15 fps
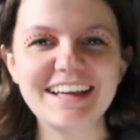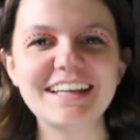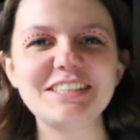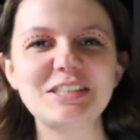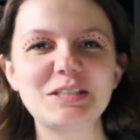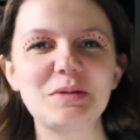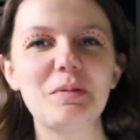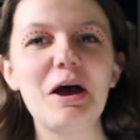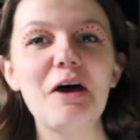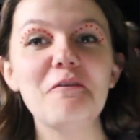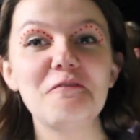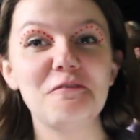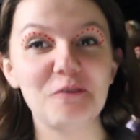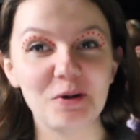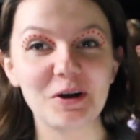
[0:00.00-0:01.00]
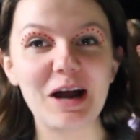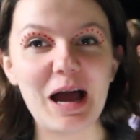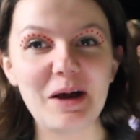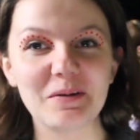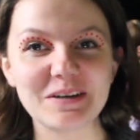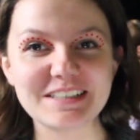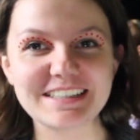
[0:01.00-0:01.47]
just about 4
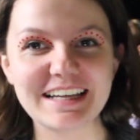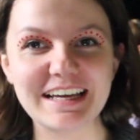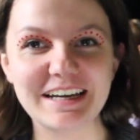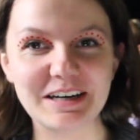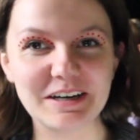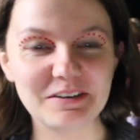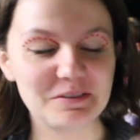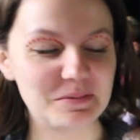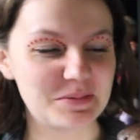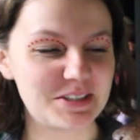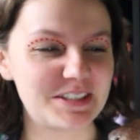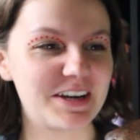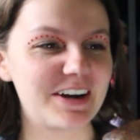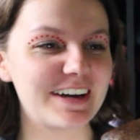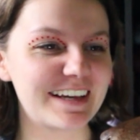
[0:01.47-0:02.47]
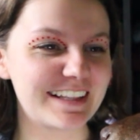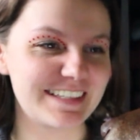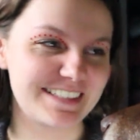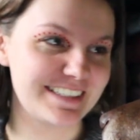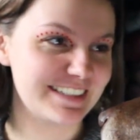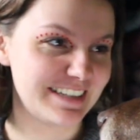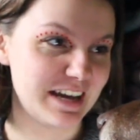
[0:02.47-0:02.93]
hours later from starting
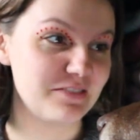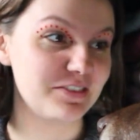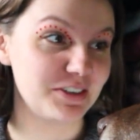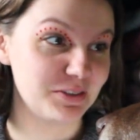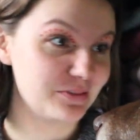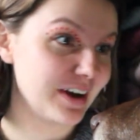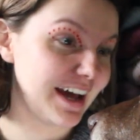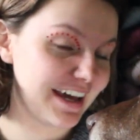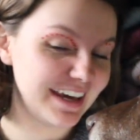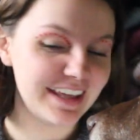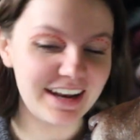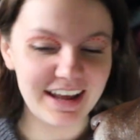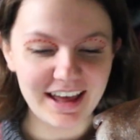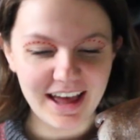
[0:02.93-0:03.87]
this endeavor, right?